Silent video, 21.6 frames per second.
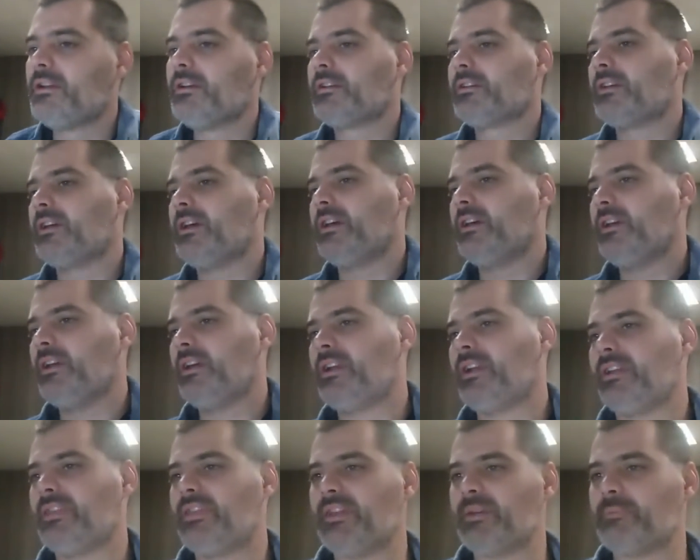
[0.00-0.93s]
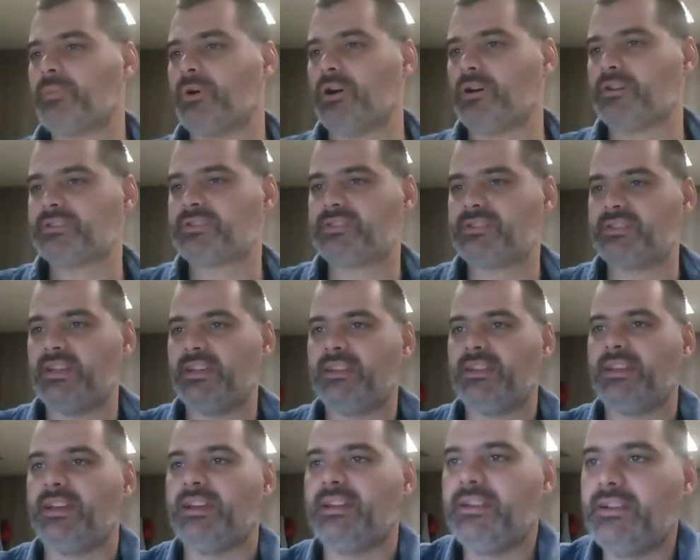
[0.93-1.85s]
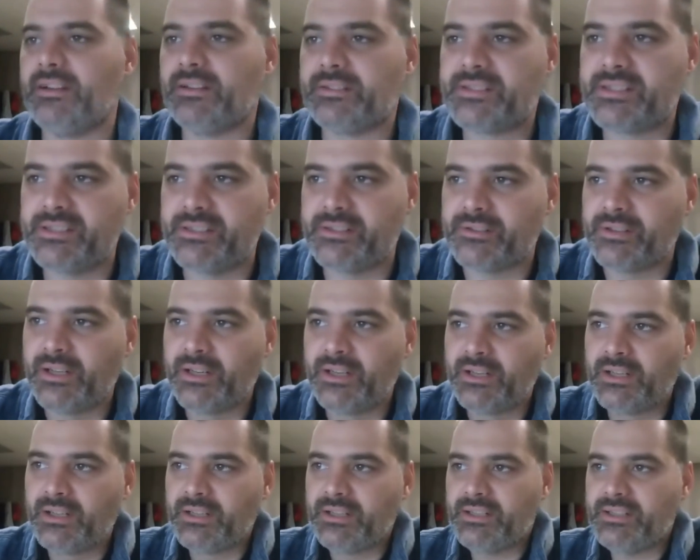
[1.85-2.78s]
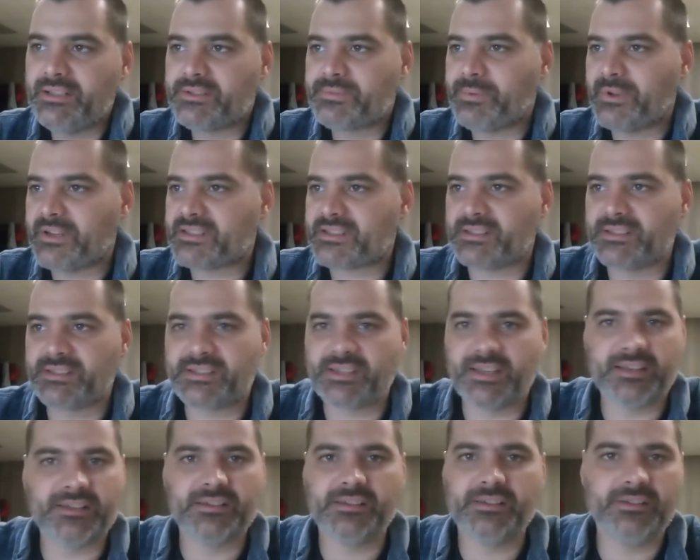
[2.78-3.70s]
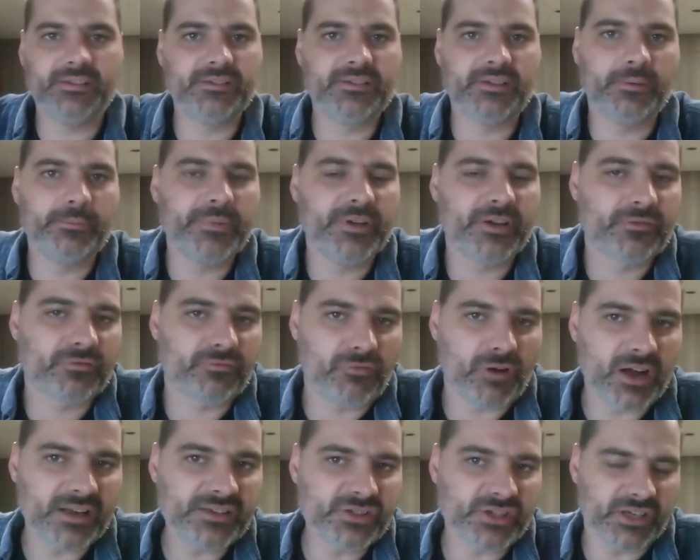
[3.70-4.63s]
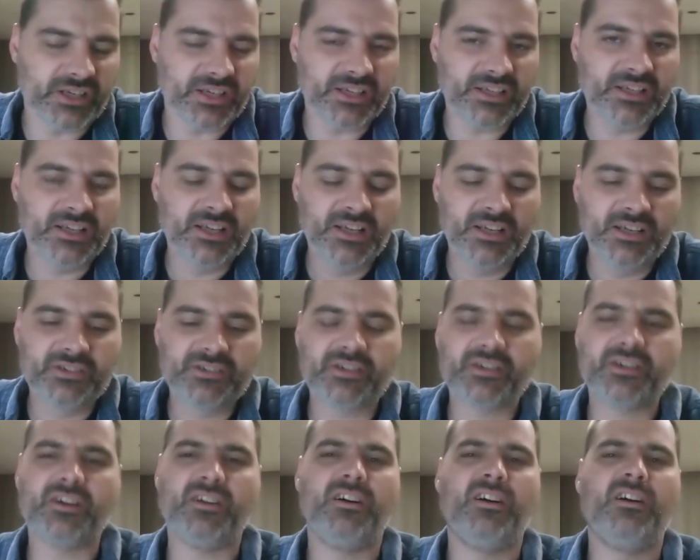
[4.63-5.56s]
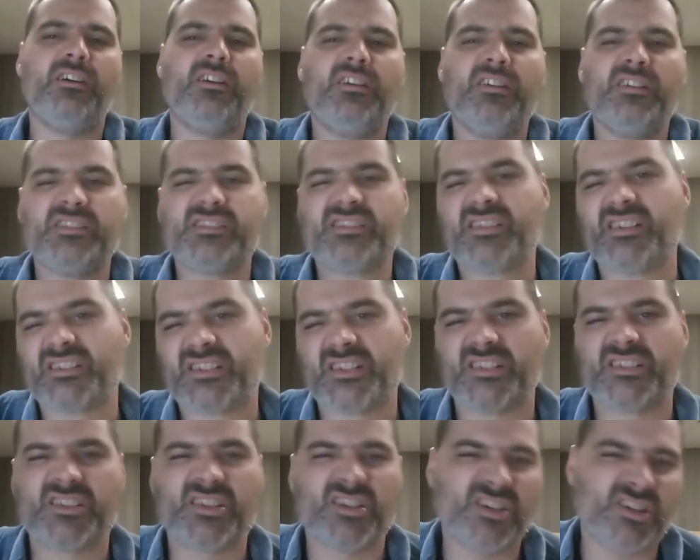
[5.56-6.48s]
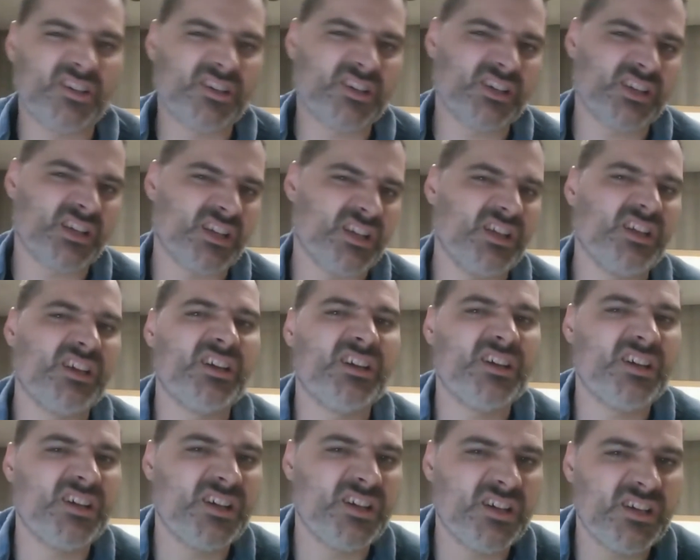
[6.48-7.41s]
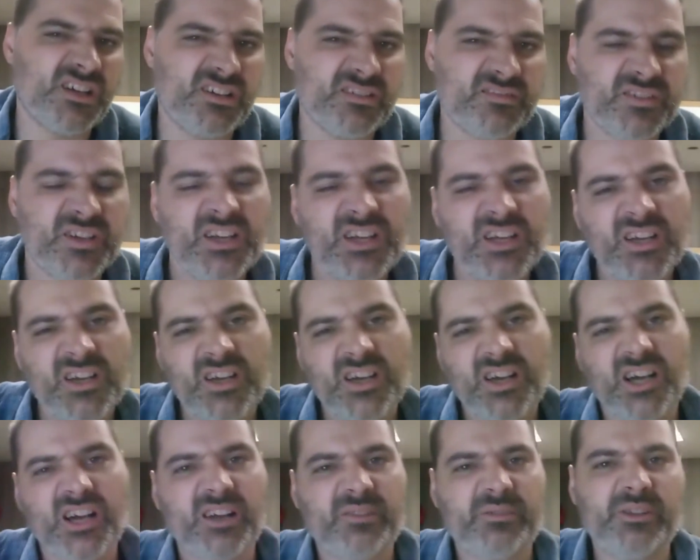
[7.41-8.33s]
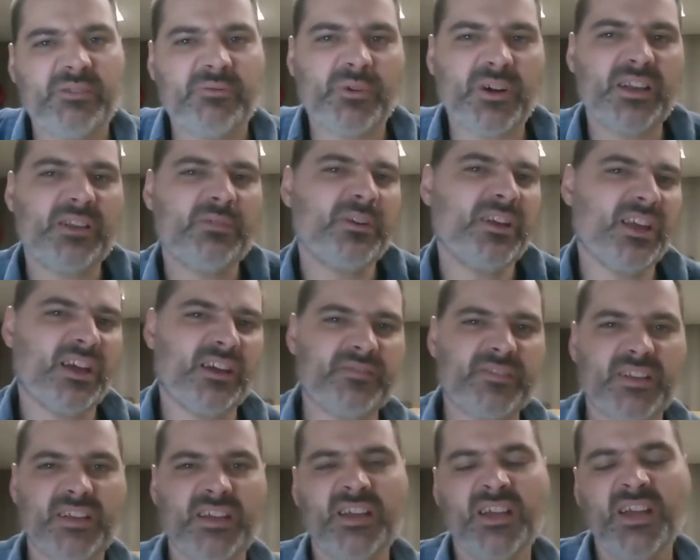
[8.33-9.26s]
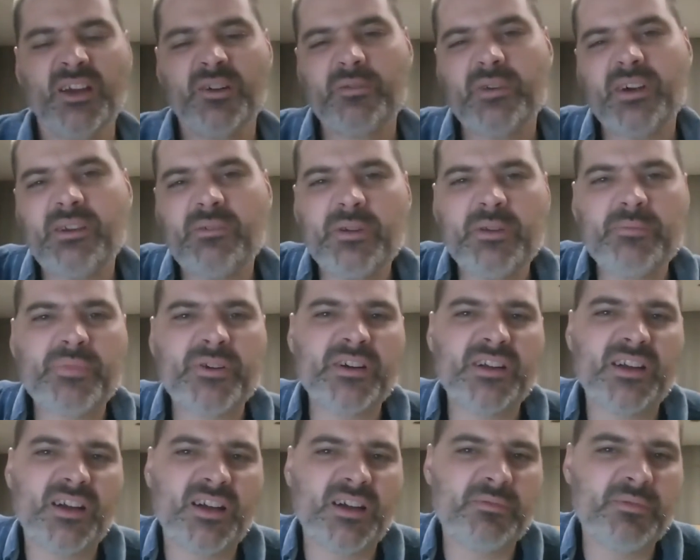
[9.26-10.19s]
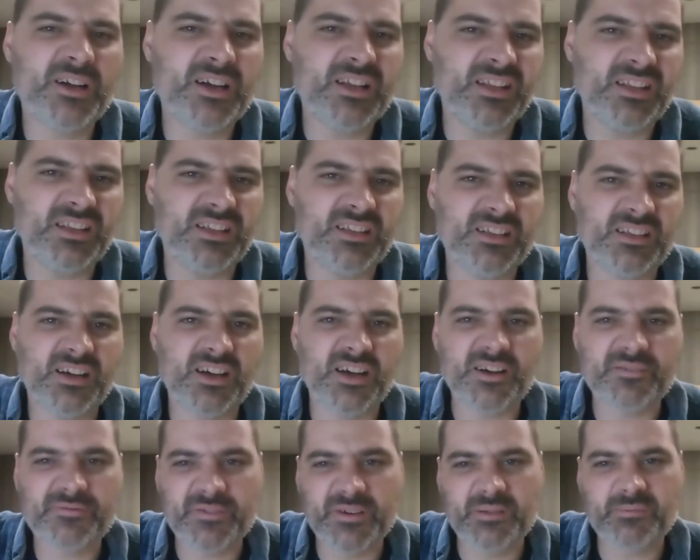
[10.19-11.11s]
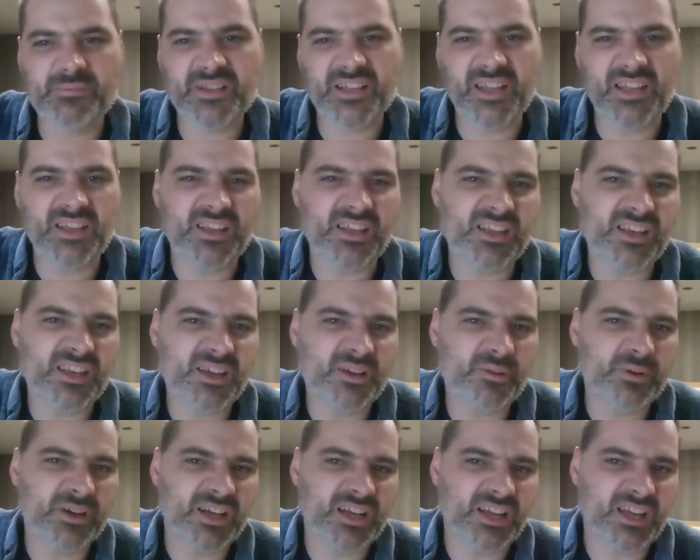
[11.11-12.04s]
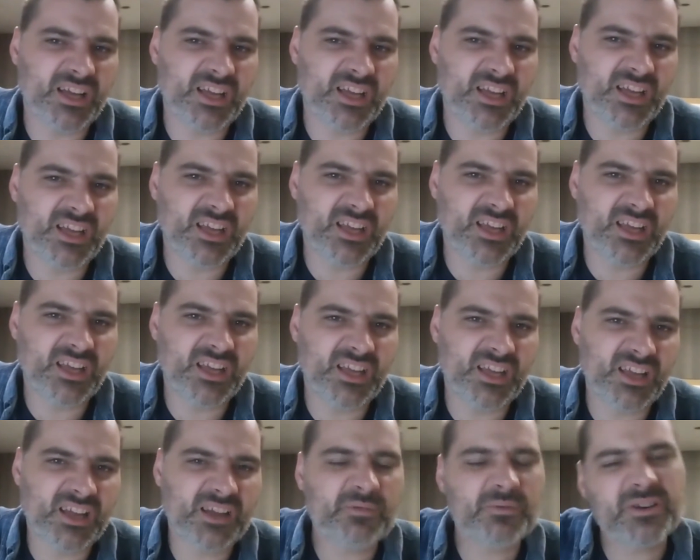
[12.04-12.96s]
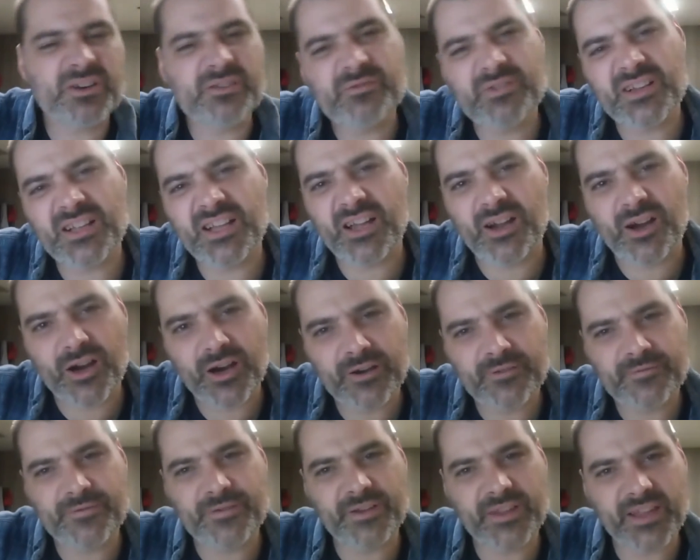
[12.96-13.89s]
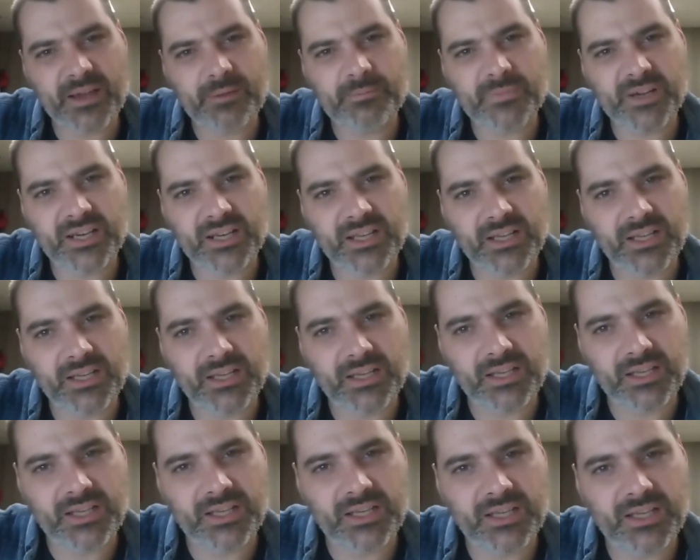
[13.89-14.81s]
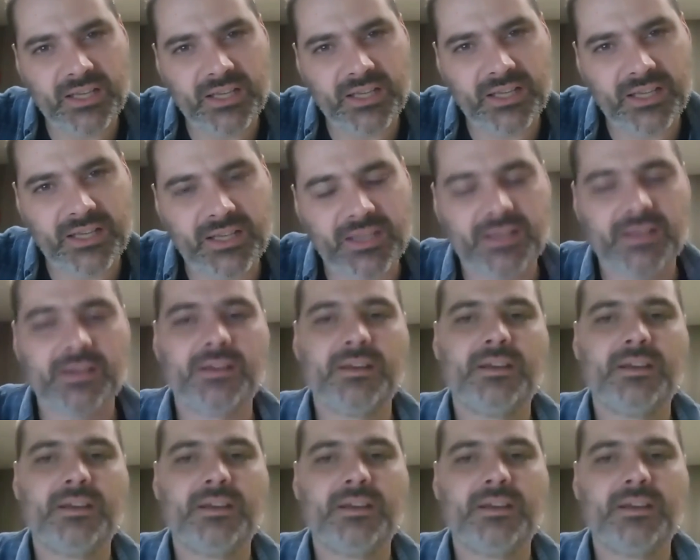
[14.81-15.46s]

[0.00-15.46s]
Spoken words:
Okay, and I think Paul's saying that here too. He's basically saying, don't be grudging. Don't go, oh, it's such a chore to give. I mean, why do we put our money in an offering plate anyway? I worked really hard for that money.